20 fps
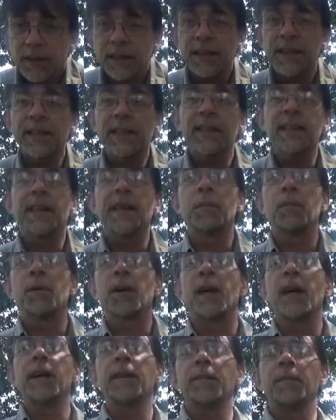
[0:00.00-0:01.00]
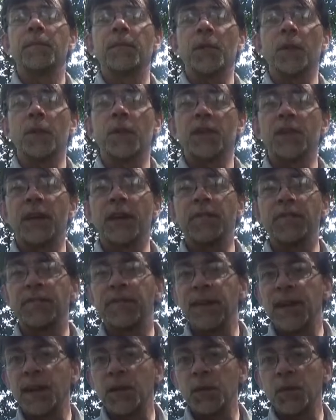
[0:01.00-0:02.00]
thing that I brought, which I
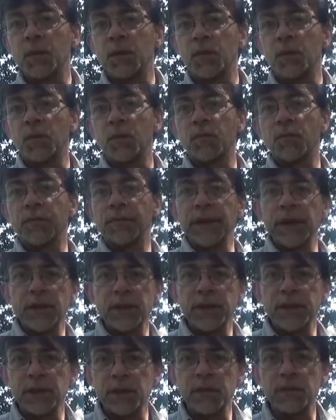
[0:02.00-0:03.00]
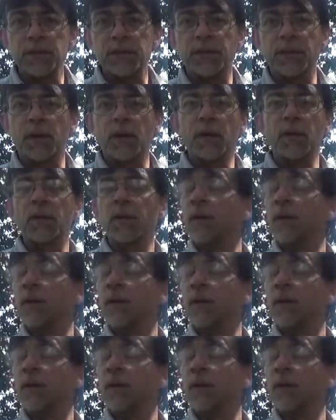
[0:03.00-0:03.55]
found was very useful,